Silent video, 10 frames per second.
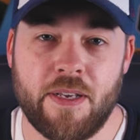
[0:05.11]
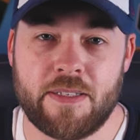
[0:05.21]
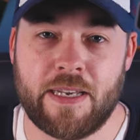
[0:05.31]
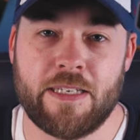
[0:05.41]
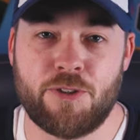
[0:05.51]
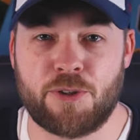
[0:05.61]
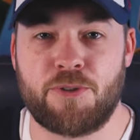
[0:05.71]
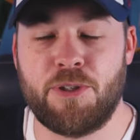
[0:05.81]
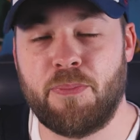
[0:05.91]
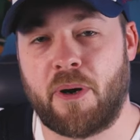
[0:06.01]
10
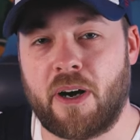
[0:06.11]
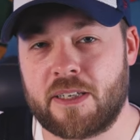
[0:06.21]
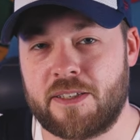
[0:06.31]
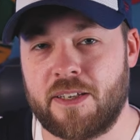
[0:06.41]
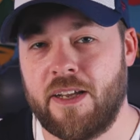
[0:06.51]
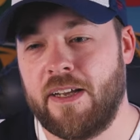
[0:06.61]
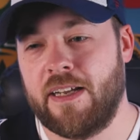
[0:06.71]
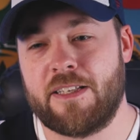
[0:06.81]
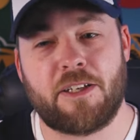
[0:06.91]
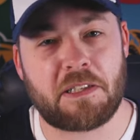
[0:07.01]
jersey box.
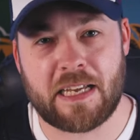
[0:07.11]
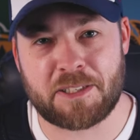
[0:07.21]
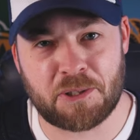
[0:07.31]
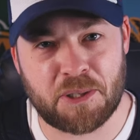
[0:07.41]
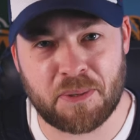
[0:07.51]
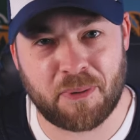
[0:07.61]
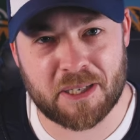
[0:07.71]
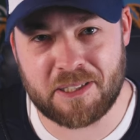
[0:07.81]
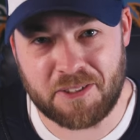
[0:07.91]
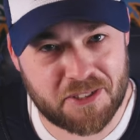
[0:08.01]
It's not the last jersey
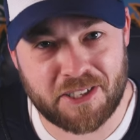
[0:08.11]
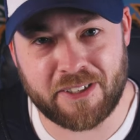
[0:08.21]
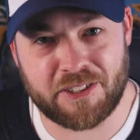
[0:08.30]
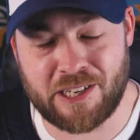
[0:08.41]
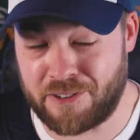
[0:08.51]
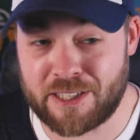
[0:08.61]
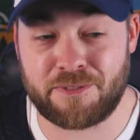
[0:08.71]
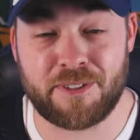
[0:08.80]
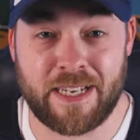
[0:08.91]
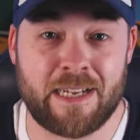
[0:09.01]
unboxing you'll see on the channel, that's
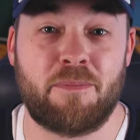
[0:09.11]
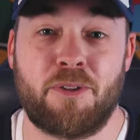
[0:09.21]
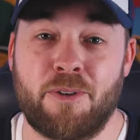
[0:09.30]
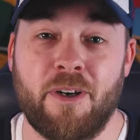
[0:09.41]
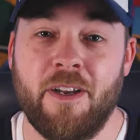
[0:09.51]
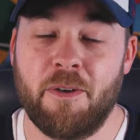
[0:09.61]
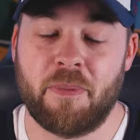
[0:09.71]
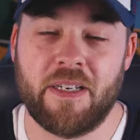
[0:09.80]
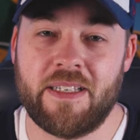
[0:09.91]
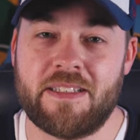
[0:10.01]
for damn sure,
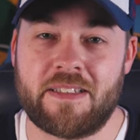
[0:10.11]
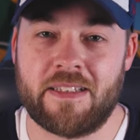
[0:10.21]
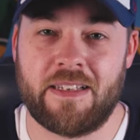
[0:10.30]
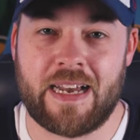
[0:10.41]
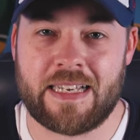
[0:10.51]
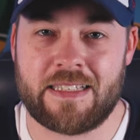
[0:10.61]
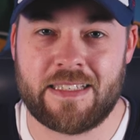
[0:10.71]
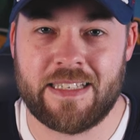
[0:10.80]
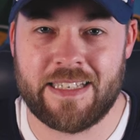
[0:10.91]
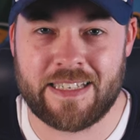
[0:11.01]
but it is the
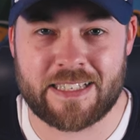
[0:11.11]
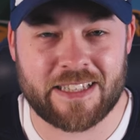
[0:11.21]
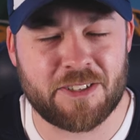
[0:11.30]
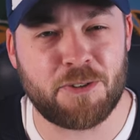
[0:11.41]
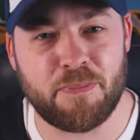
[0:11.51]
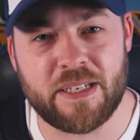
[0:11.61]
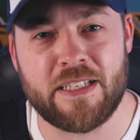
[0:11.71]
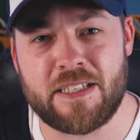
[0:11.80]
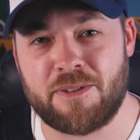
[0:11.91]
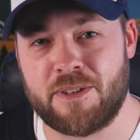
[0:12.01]
last in this little
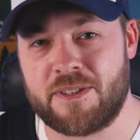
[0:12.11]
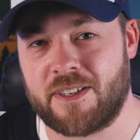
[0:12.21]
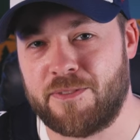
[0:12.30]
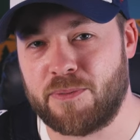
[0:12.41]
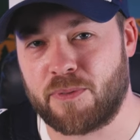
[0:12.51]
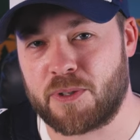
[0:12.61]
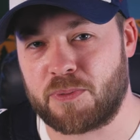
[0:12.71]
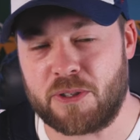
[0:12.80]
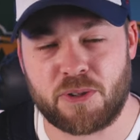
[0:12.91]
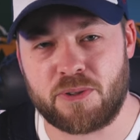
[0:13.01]
mini-series of the Rivers
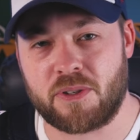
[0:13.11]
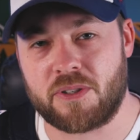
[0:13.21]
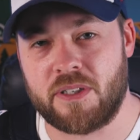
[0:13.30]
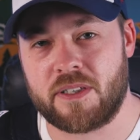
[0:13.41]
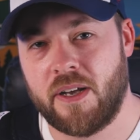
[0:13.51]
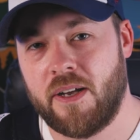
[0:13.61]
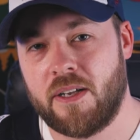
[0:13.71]
Retro jerseys.